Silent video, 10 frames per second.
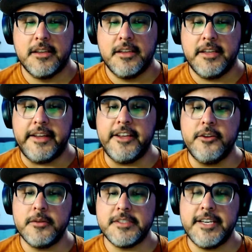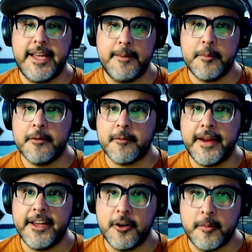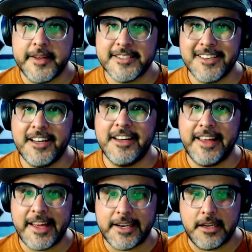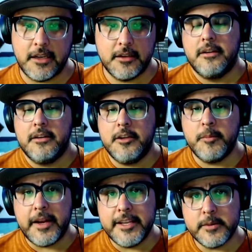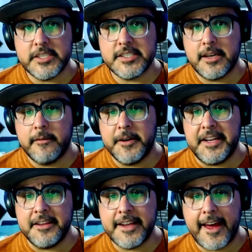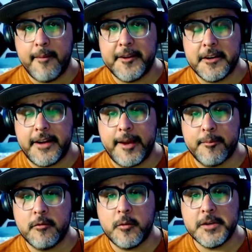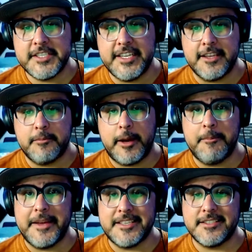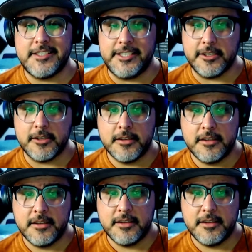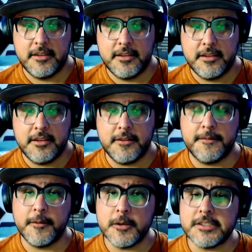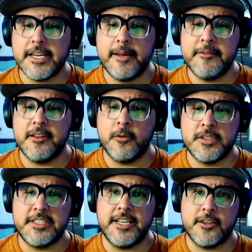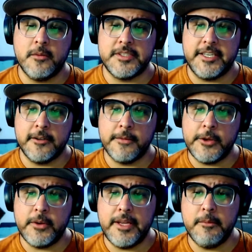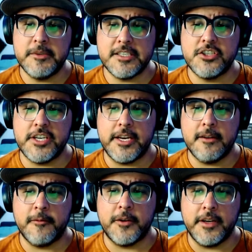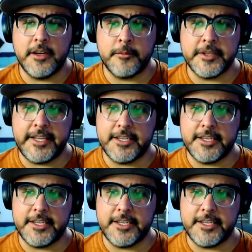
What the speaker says: He used the name Frank Gomez again. The bodies were discovered in the cabin on April 14th by Ben Sr. The first time that Lawrence Nieto was interviewed, he was in jail for an unrelated